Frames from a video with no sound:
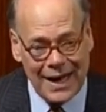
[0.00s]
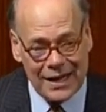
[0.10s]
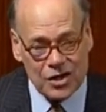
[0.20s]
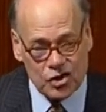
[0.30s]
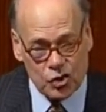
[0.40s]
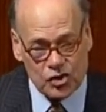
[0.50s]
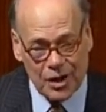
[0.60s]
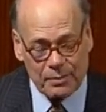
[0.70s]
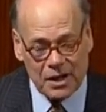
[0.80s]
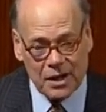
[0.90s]
and to do
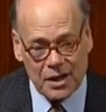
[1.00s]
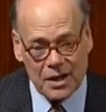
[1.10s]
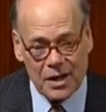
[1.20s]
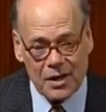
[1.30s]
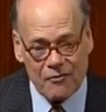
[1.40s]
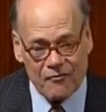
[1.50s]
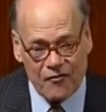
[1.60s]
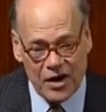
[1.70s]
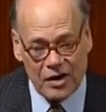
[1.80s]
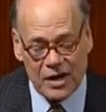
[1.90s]
something
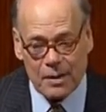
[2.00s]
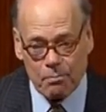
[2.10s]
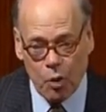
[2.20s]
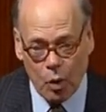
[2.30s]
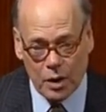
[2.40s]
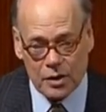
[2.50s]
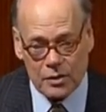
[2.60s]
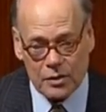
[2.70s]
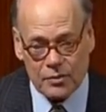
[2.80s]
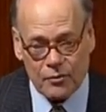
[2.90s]
very important
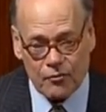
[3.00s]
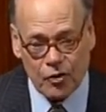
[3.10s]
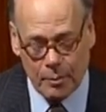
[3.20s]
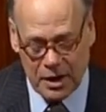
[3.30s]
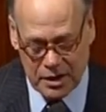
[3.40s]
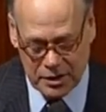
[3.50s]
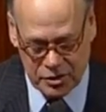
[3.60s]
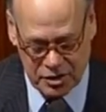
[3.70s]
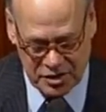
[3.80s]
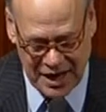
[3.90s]
for American
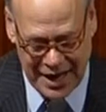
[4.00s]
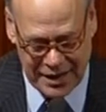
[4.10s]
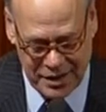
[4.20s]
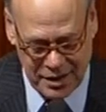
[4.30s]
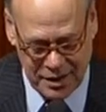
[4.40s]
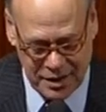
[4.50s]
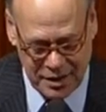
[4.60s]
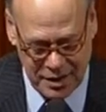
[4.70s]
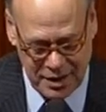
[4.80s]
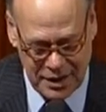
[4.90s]
society,
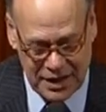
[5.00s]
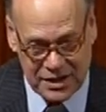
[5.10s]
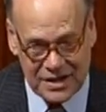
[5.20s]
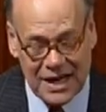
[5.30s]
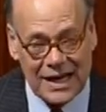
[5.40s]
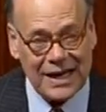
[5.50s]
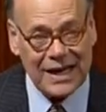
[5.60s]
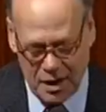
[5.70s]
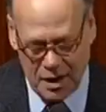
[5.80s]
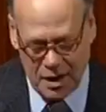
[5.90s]

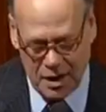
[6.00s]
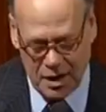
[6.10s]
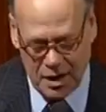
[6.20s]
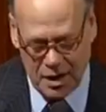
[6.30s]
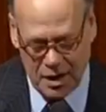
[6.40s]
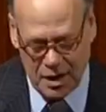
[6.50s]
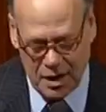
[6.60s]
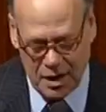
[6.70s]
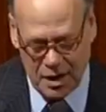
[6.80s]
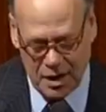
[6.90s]
said it can be done.
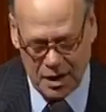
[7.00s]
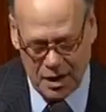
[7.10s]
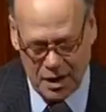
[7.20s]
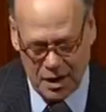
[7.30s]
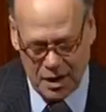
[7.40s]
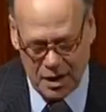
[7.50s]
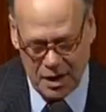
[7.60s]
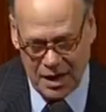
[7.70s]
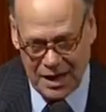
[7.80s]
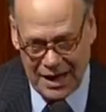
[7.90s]

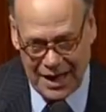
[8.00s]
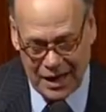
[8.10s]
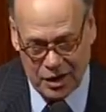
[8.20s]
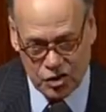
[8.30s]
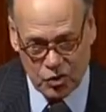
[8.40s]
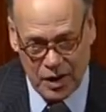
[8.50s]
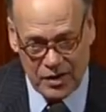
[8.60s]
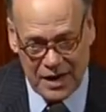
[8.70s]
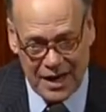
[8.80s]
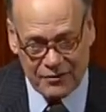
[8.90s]
In
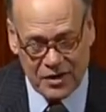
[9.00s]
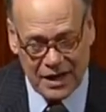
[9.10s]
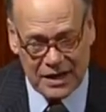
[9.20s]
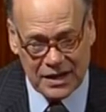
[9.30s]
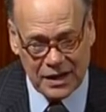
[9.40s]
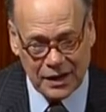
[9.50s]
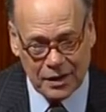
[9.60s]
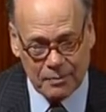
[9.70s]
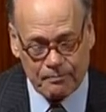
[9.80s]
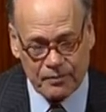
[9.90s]
Australia, after that killing,